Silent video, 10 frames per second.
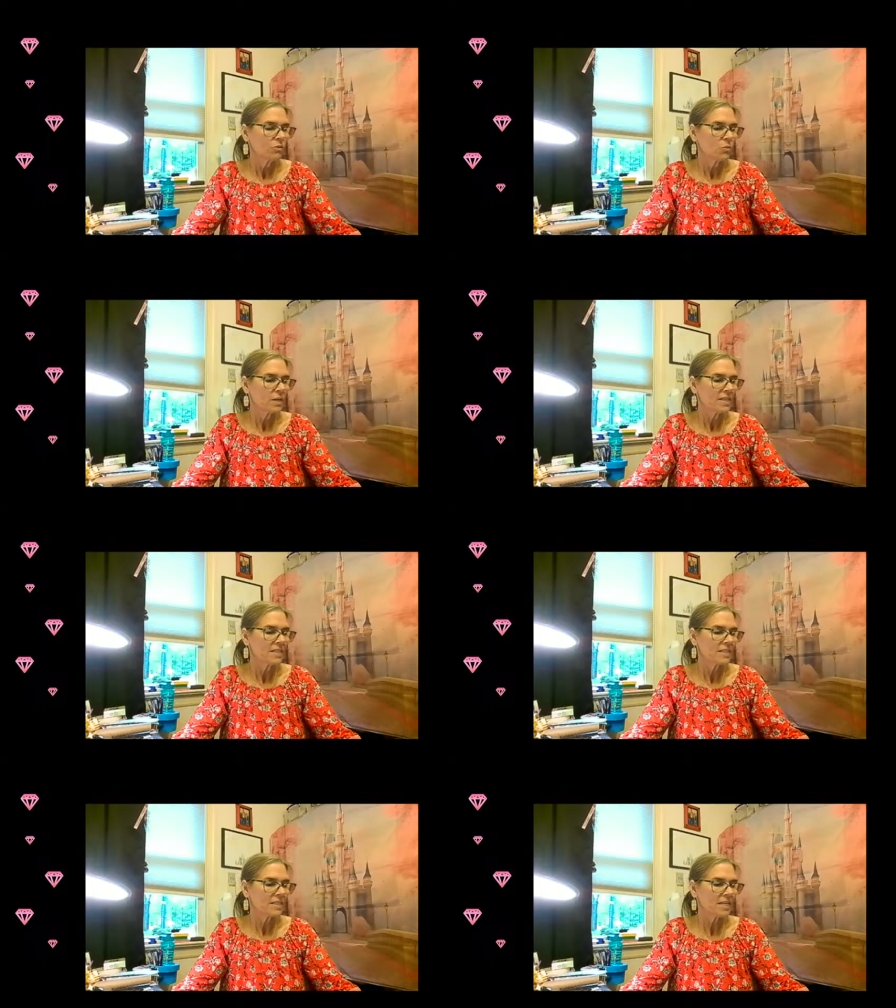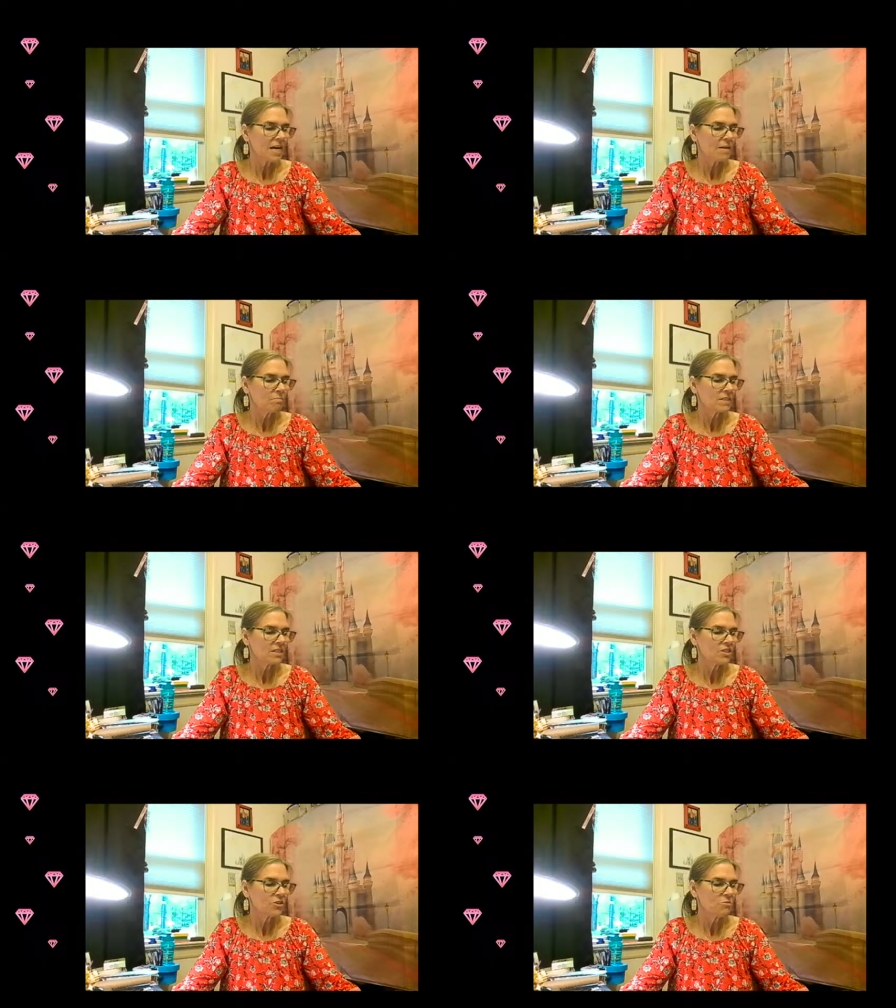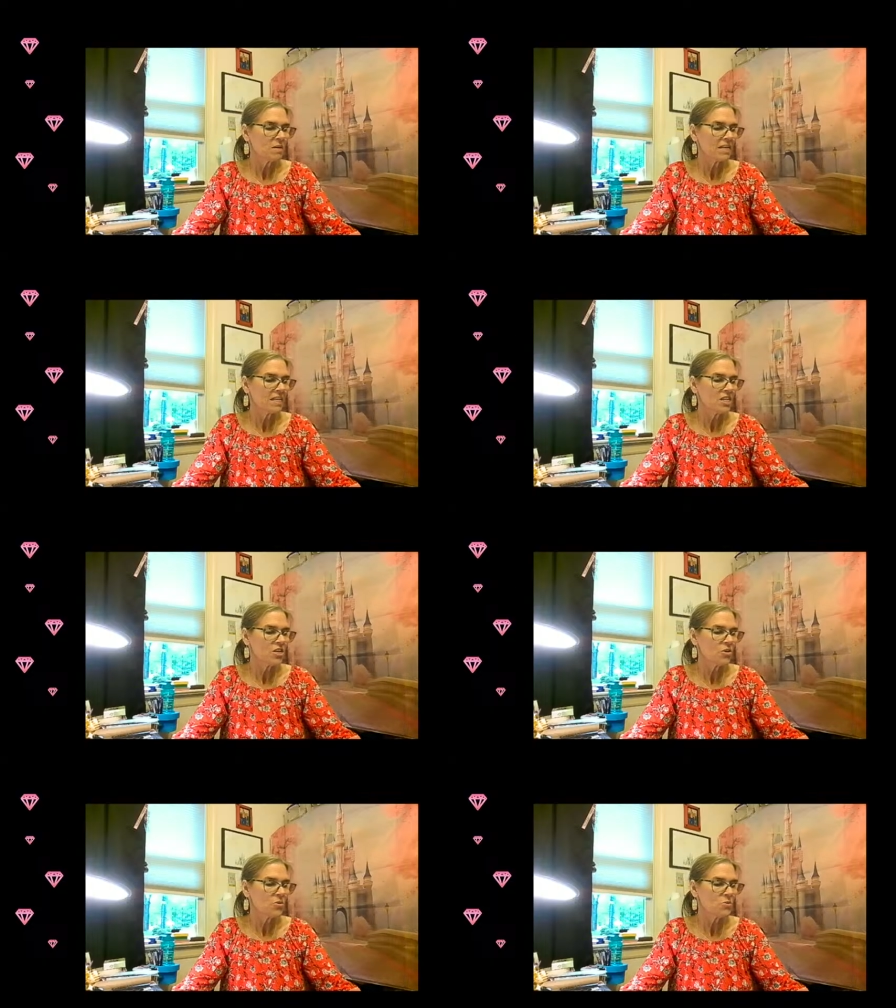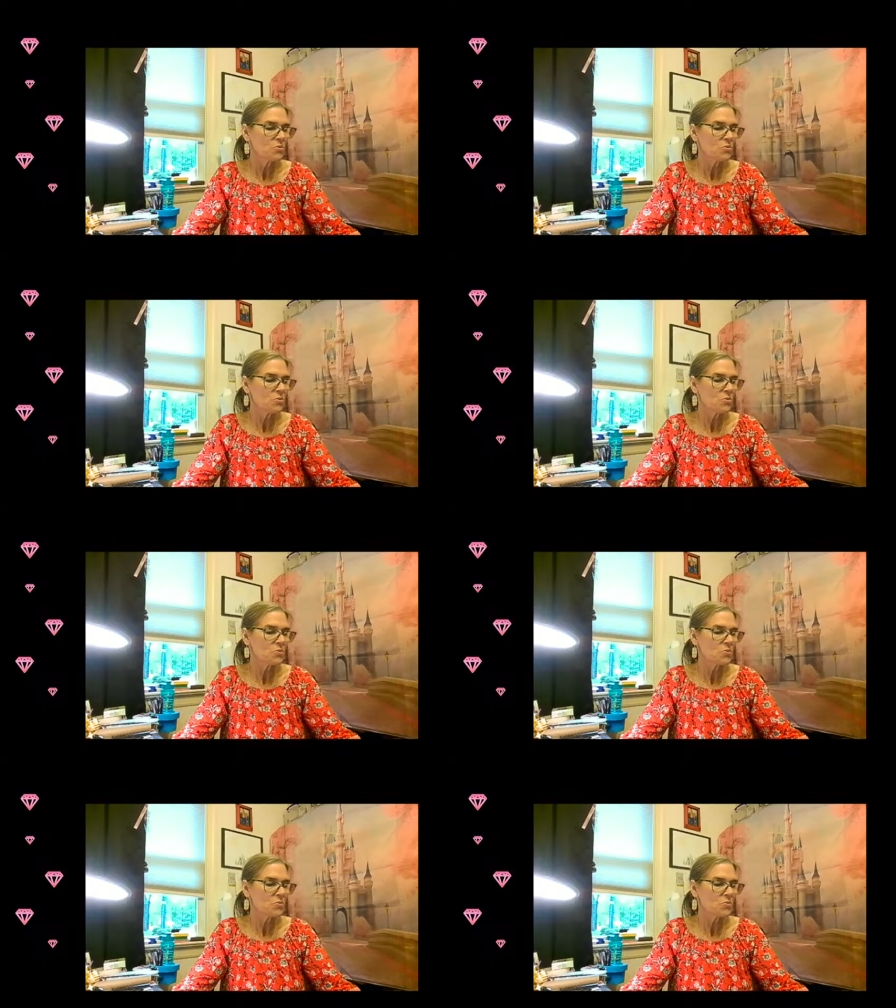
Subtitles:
Where it stops, nobody knows.